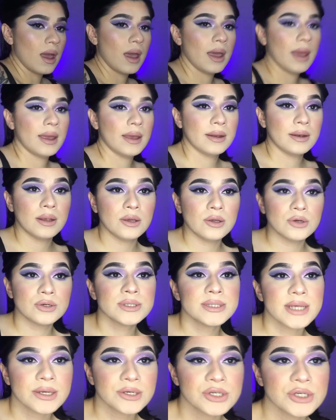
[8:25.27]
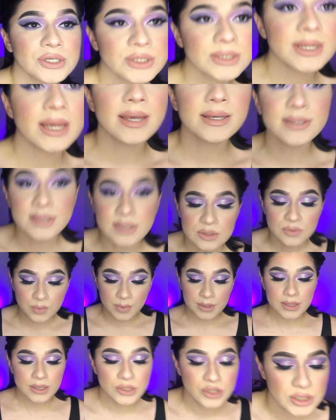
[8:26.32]
And your section size is
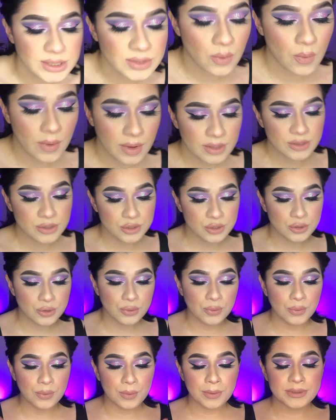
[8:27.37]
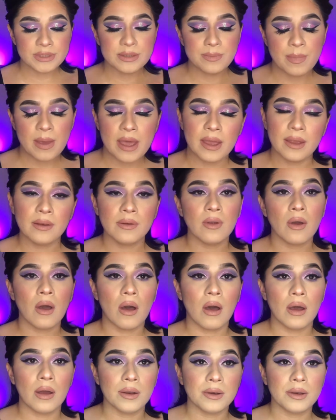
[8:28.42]
really just going to depend
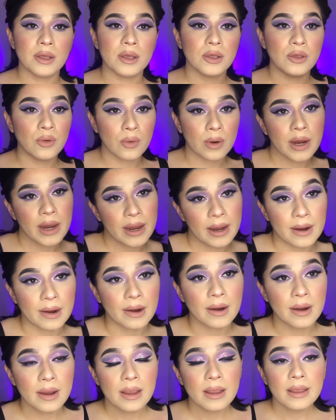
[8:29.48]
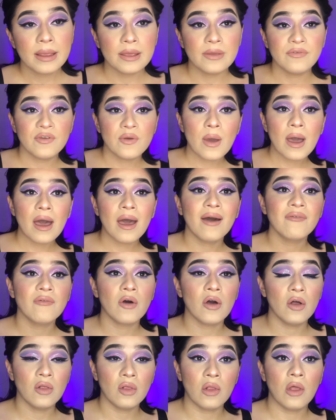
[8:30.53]
on your hair. If you have
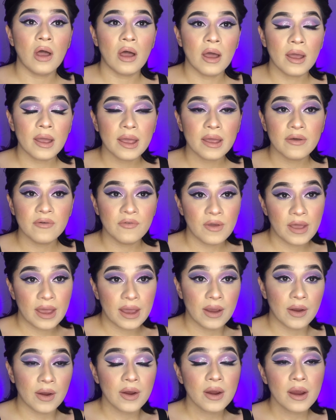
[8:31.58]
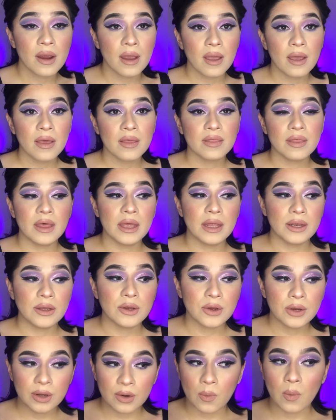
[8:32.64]
a lot of hair, then
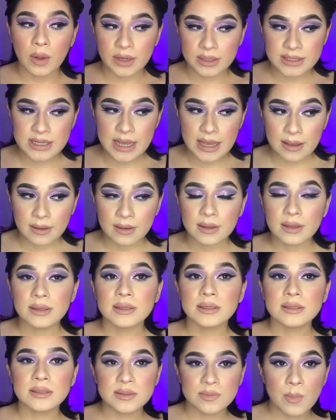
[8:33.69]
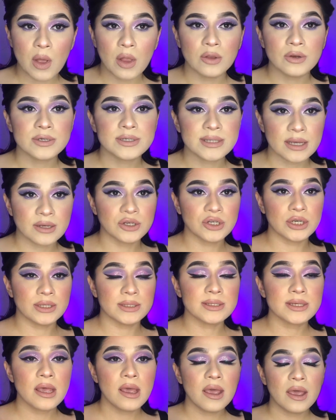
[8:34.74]
you're gonna wanna take smaller
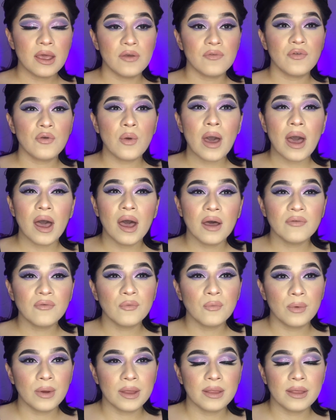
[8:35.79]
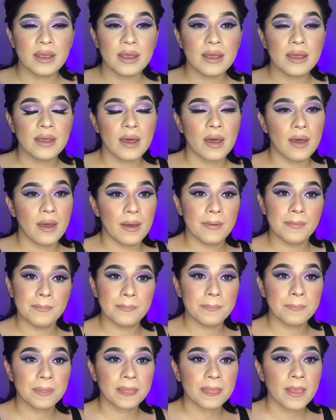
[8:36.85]
sections. If you have really
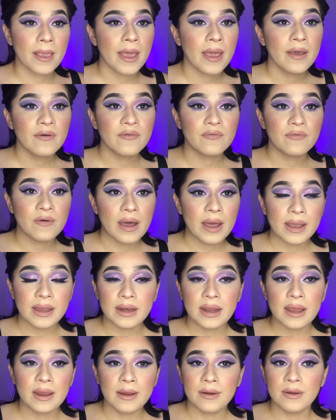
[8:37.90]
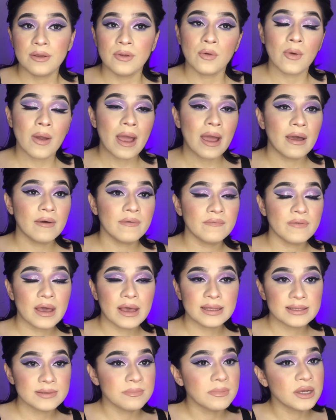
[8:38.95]
fine hair, you don't have
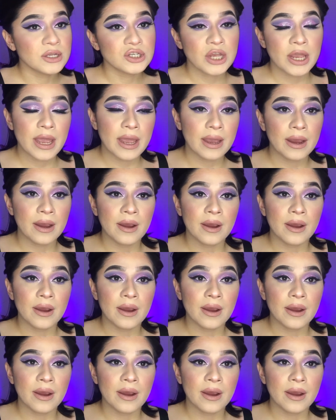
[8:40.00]
as much hair,